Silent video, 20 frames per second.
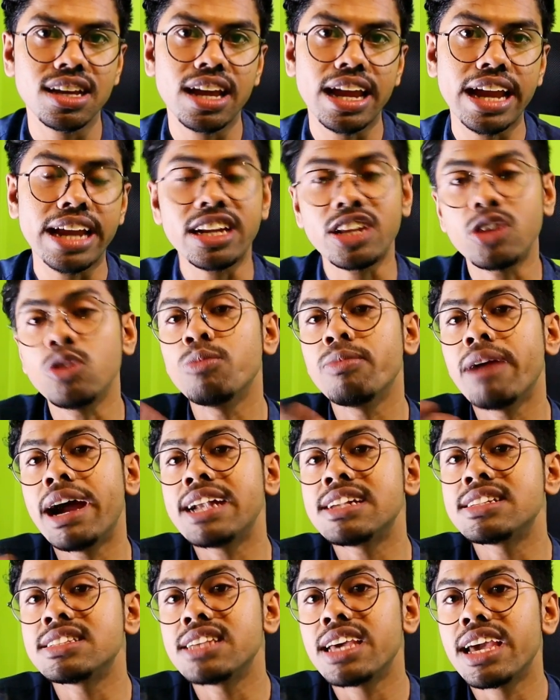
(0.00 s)
And you
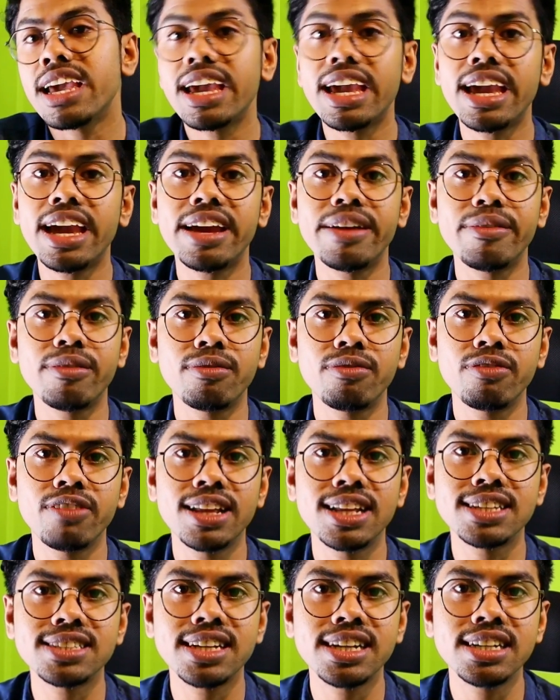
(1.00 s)
might say, hey,
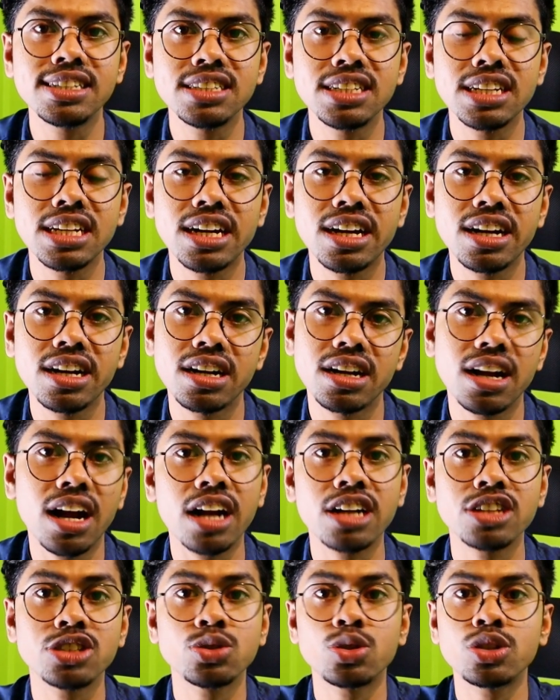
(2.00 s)
VLSI engineers
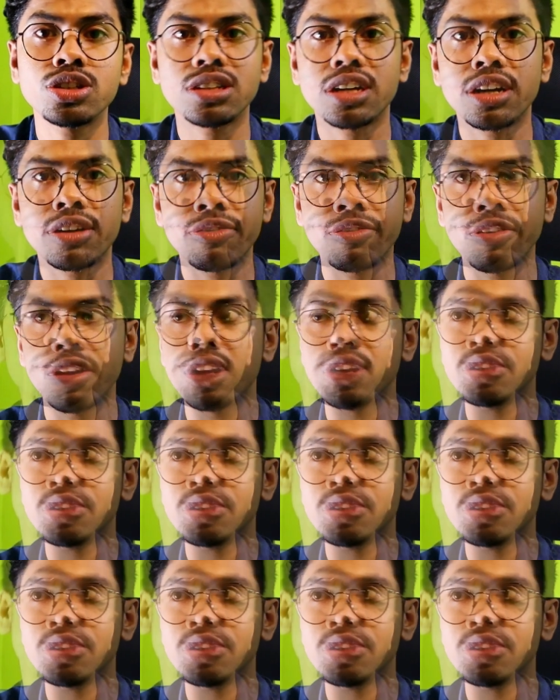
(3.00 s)
are so tough.